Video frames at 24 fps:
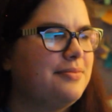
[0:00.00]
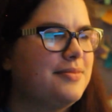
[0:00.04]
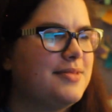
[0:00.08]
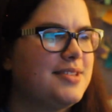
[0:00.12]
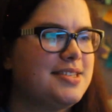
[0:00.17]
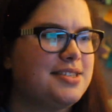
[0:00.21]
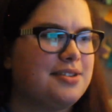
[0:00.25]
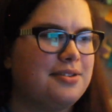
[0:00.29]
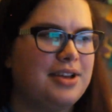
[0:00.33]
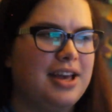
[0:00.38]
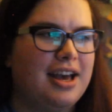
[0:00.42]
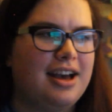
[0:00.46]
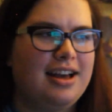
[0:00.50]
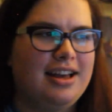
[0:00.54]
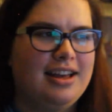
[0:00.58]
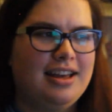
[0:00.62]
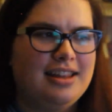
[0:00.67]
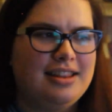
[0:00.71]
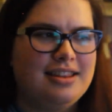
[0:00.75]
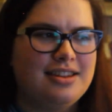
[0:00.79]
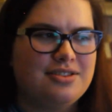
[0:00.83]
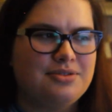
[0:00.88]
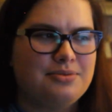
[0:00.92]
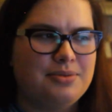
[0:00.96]
So yeah,
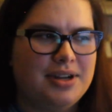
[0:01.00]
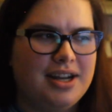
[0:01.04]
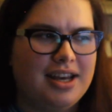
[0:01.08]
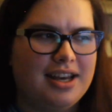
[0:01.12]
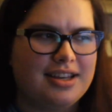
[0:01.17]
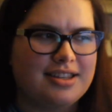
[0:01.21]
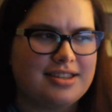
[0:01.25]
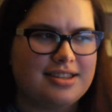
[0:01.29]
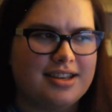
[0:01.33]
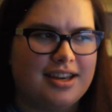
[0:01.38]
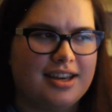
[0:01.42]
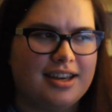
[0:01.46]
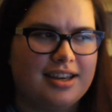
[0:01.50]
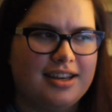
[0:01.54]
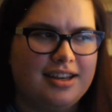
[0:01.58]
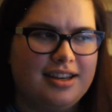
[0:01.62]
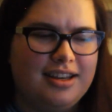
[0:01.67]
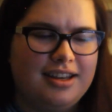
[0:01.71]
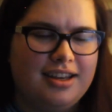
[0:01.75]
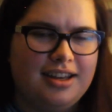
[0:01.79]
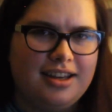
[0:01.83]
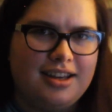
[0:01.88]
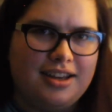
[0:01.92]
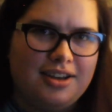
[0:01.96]
and this one has a
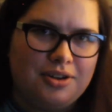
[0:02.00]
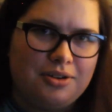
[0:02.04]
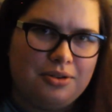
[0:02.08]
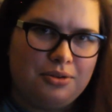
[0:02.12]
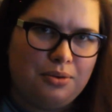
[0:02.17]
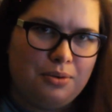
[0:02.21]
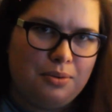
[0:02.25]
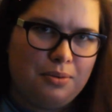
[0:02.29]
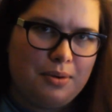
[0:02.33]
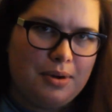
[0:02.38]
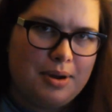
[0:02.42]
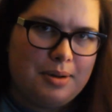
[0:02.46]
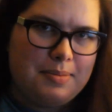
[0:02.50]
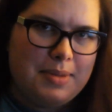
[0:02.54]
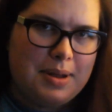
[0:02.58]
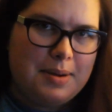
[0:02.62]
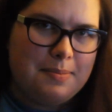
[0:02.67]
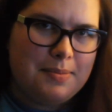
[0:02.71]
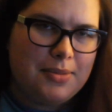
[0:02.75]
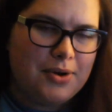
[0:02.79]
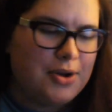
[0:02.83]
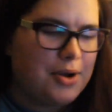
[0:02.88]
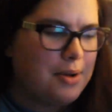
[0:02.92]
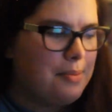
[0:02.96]
ribbon
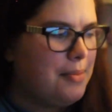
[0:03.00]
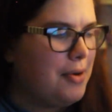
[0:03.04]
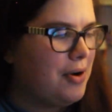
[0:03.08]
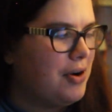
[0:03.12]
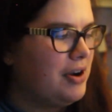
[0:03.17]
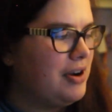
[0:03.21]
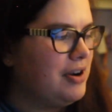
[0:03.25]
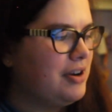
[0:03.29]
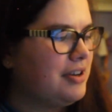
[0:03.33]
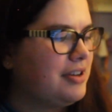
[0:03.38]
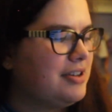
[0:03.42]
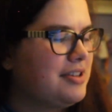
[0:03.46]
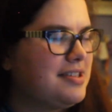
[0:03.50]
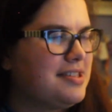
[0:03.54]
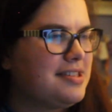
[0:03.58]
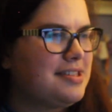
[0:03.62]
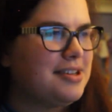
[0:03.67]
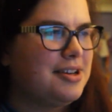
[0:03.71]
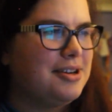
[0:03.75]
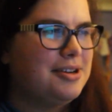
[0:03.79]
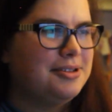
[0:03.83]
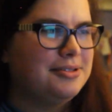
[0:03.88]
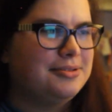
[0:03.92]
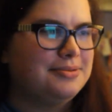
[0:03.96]
bookmark,
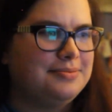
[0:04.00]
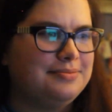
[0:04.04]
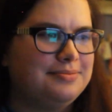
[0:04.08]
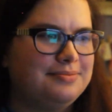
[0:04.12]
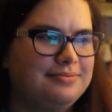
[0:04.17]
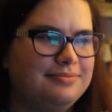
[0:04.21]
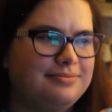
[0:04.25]
so